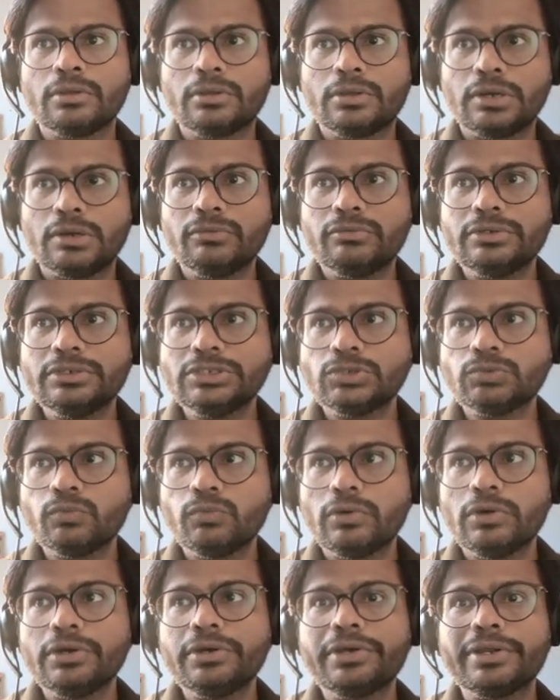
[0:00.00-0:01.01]
covers
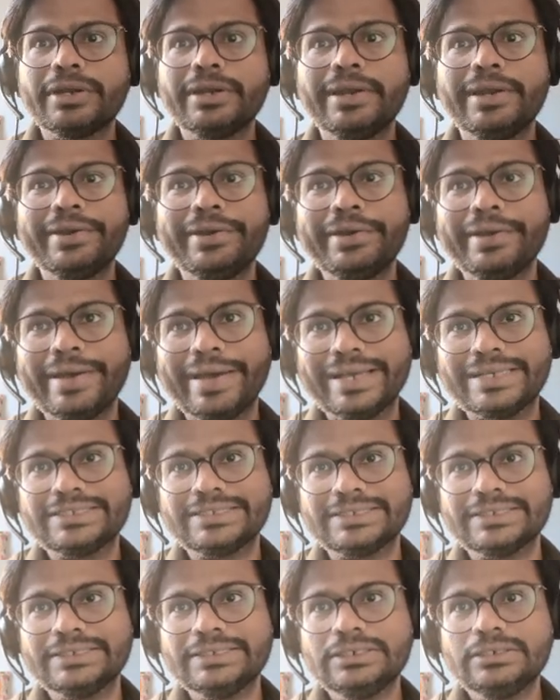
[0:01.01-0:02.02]
work-related
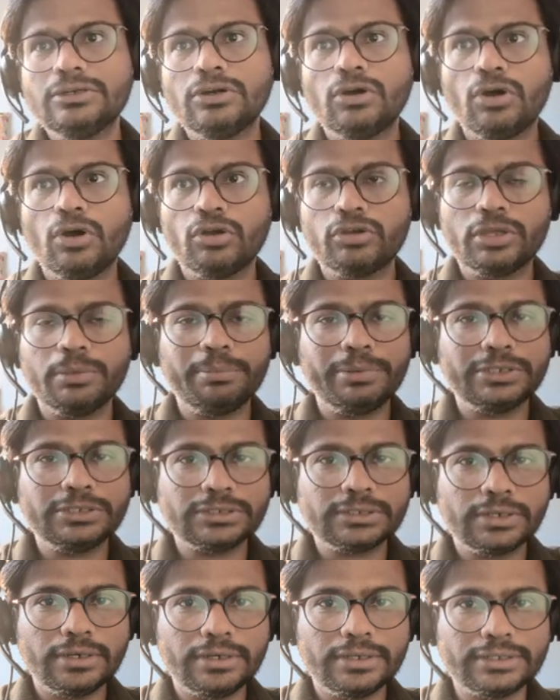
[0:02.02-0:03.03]
accident,
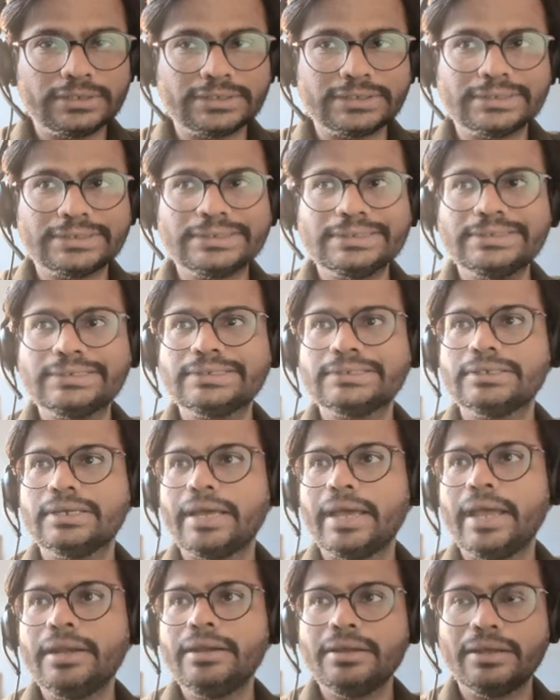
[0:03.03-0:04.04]
occupational diseases,
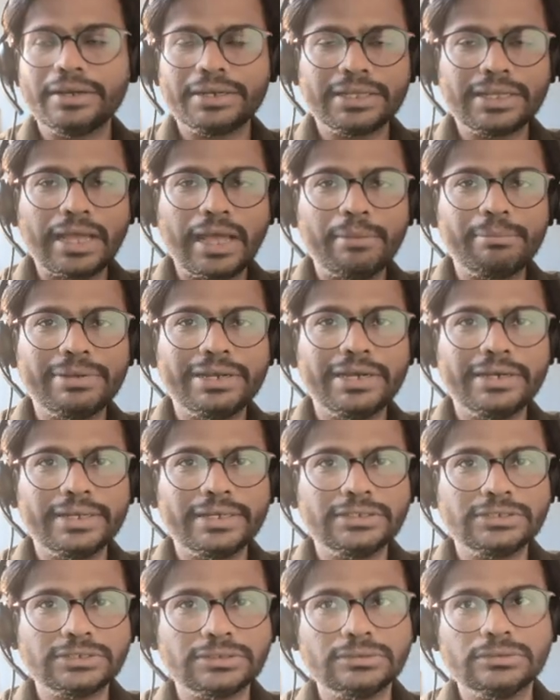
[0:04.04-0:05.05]
and
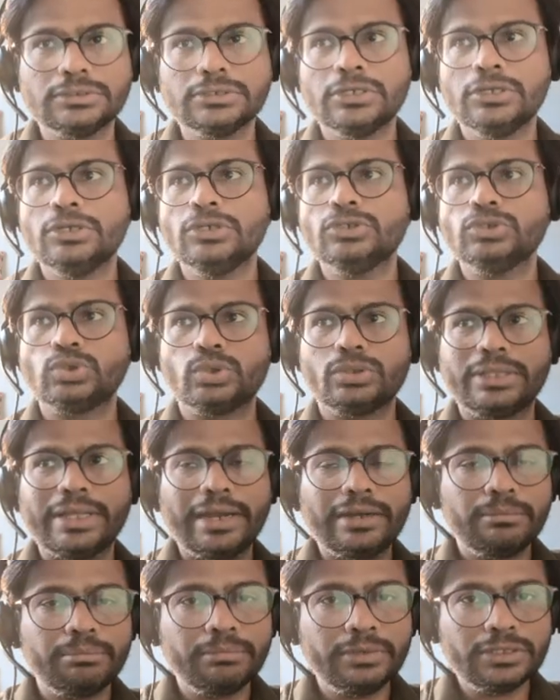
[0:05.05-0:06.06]
rehabilitation. So
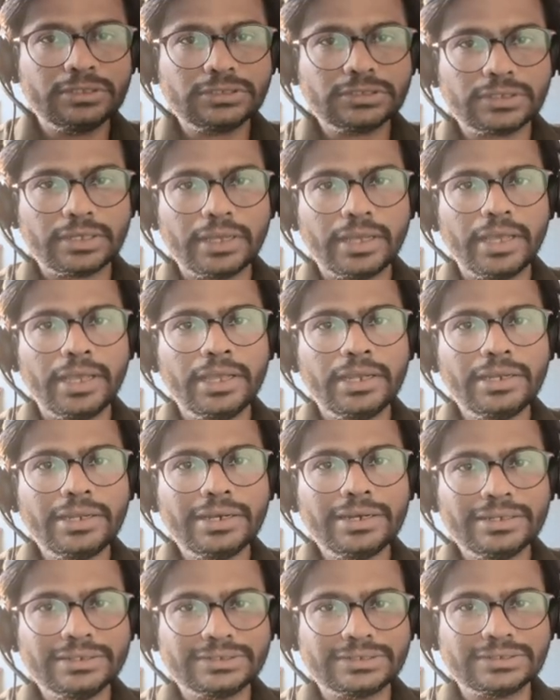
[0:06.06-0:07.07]
that means any
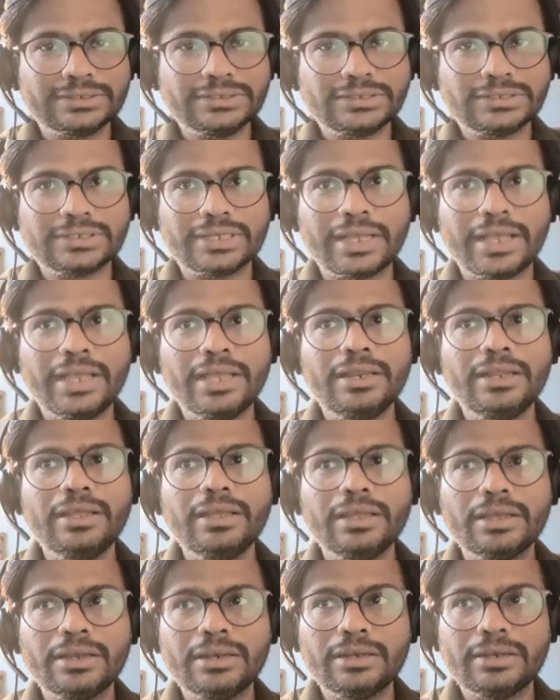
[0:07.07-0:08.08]
disease, any
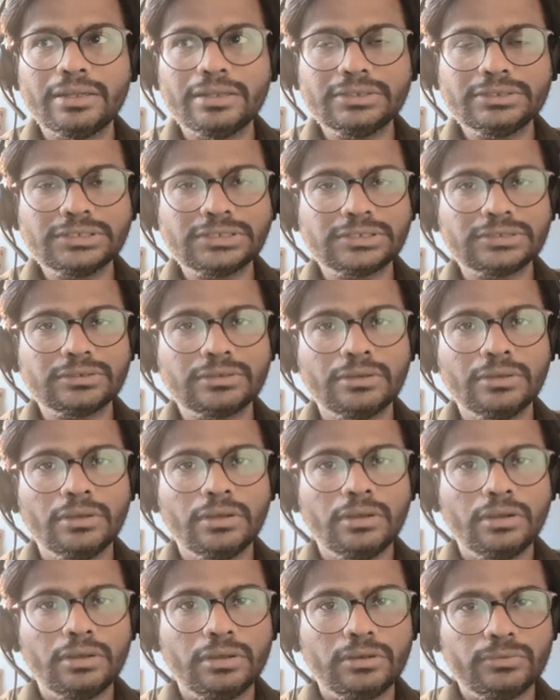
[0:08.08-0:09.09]
illness
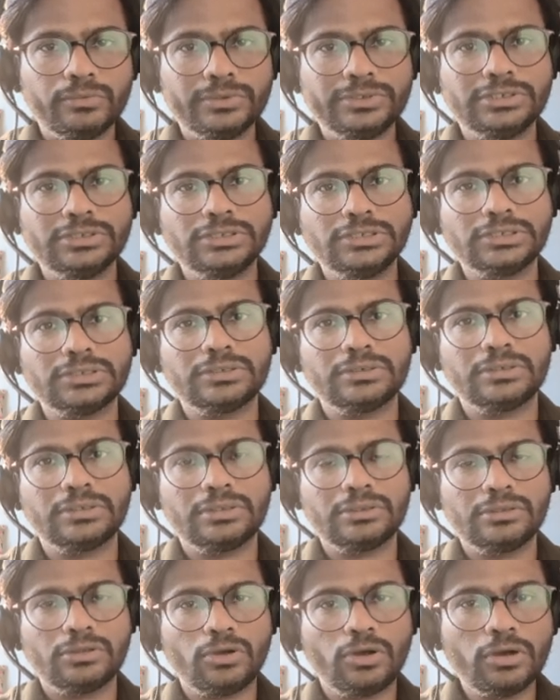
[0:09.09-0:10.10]
which is
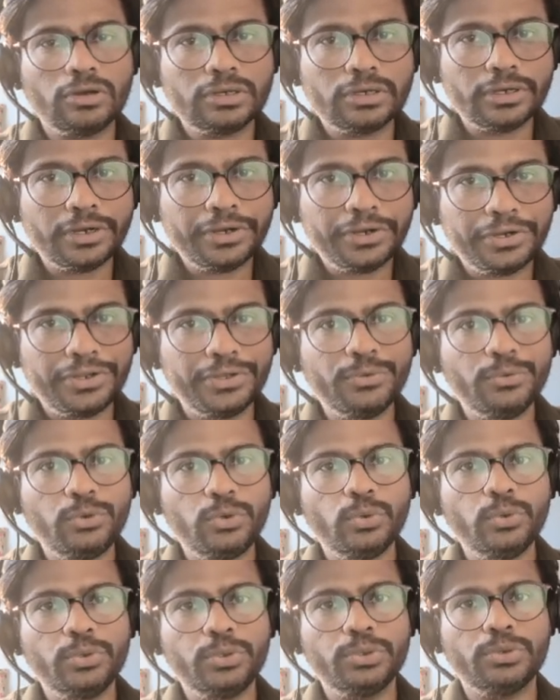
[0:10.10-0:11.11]
occurred due
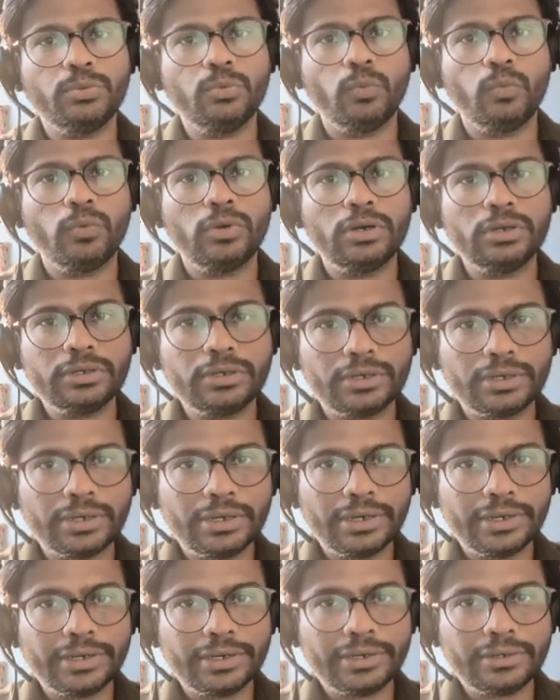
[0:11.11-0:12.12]
to your work
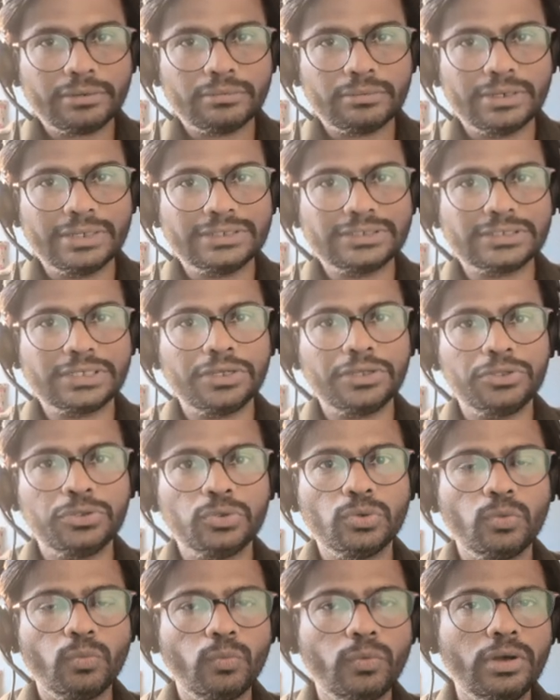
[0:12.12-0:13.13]
related. Let's say
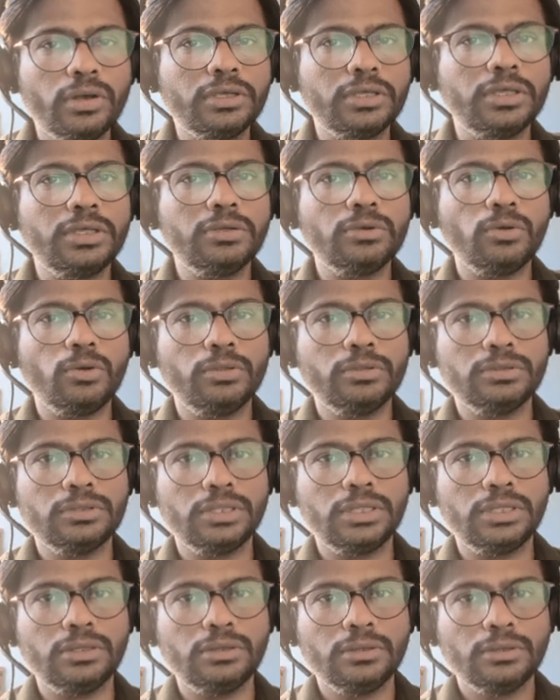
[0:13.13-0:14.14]
you're working on
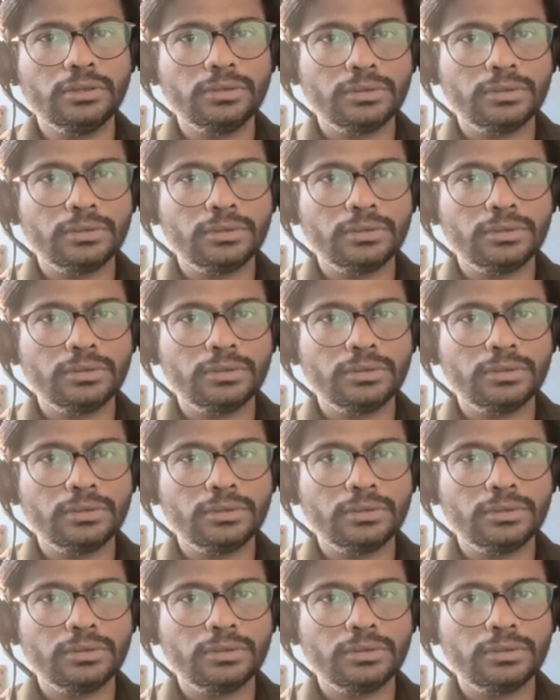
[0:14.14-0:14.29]
the